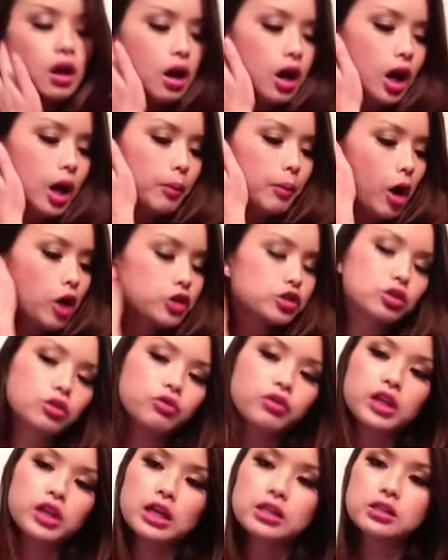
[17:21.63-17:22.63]
um, also, don't
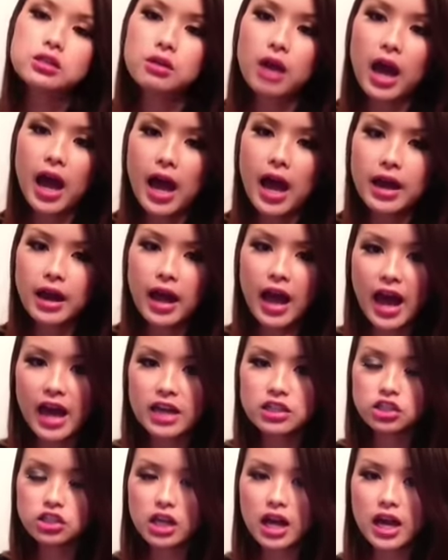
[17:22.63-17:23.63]
forget to add
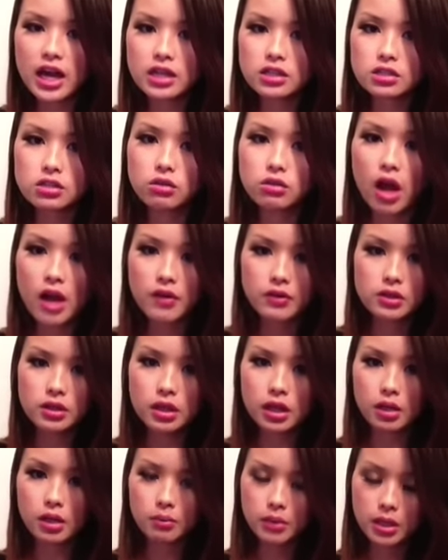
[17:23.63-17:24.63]
hashtags to
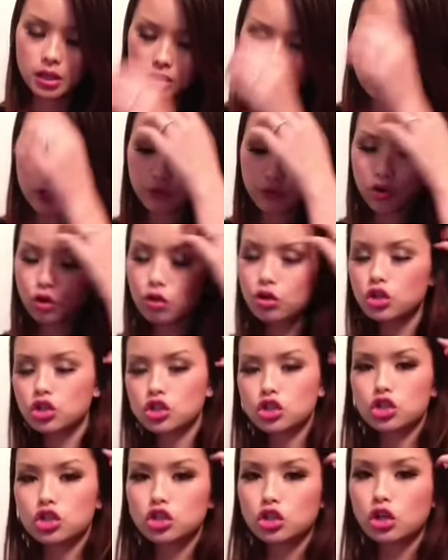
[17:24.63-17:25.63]
everything because if you're
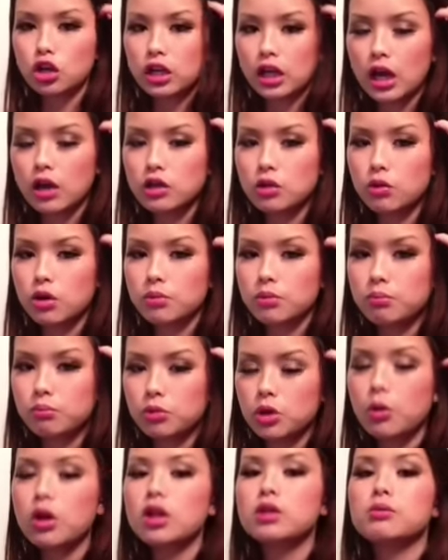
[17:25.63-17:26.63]
just starting out, you want
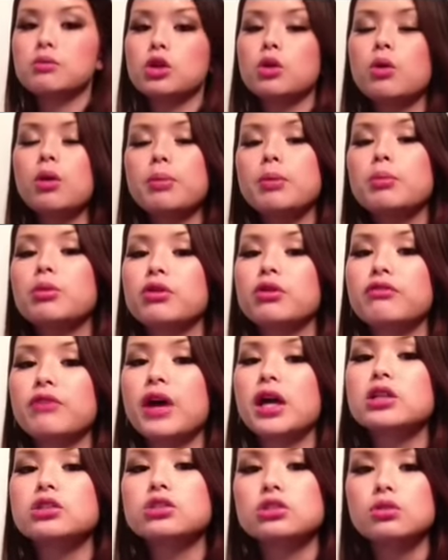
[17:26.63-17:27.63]
you want you want people to
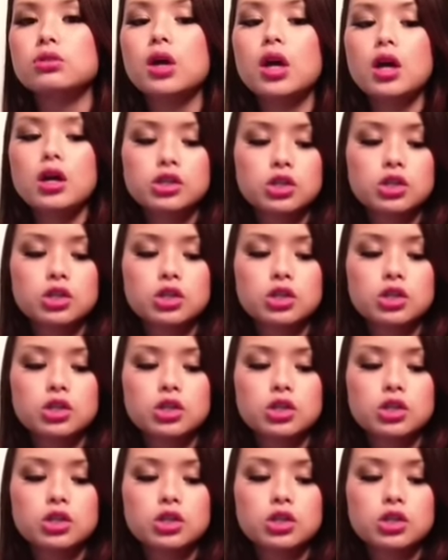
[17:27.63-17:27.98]
find you.